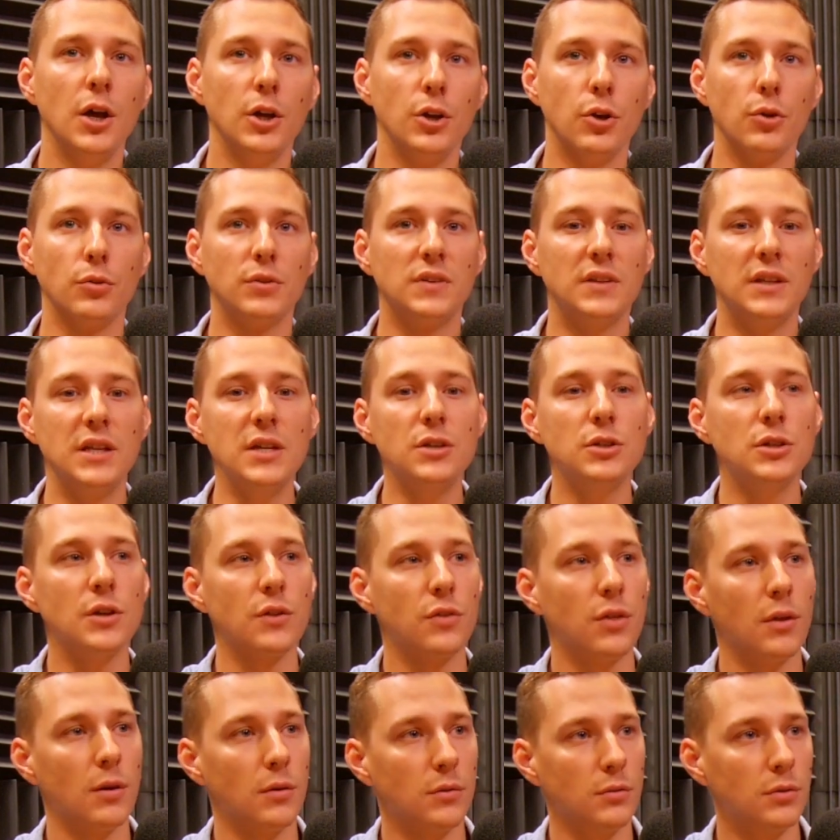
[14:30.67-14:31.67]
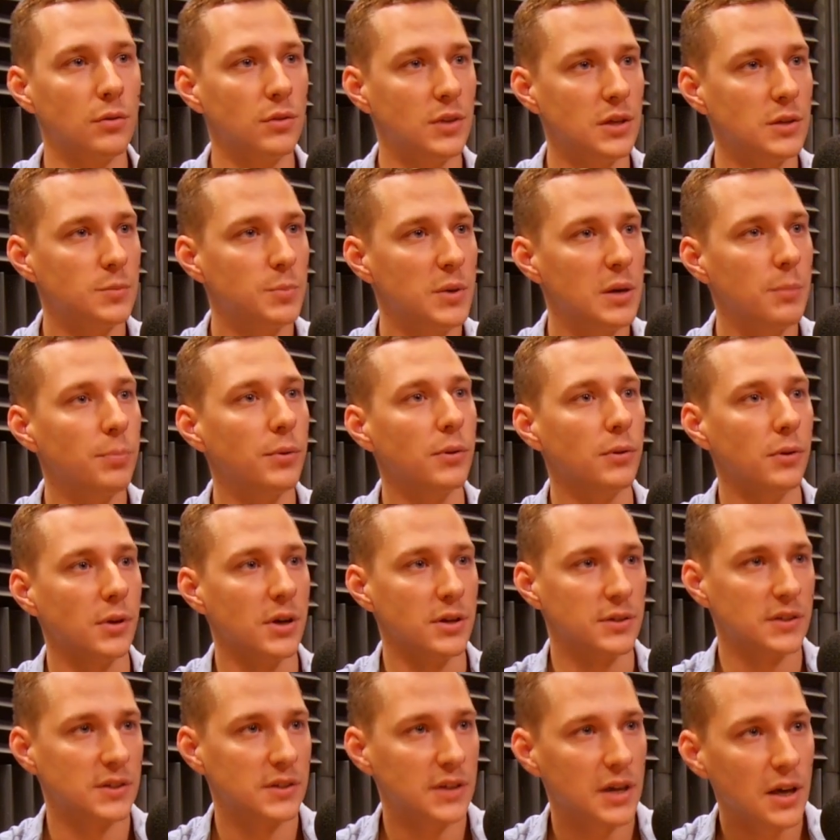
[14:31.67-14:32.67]
you're teaching these people
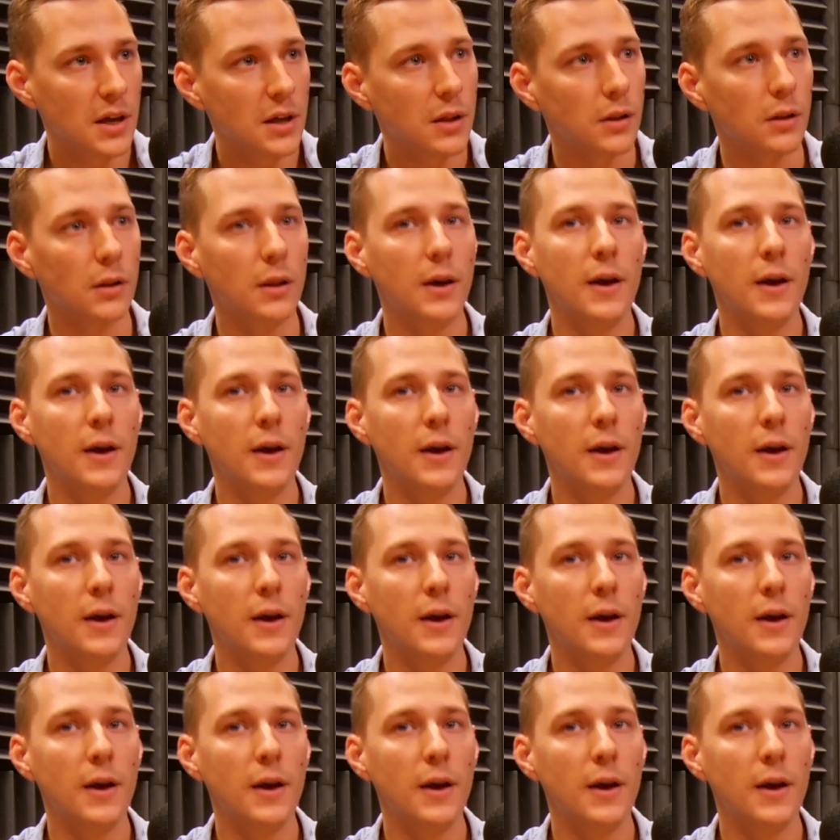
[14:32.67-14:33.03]
a skill.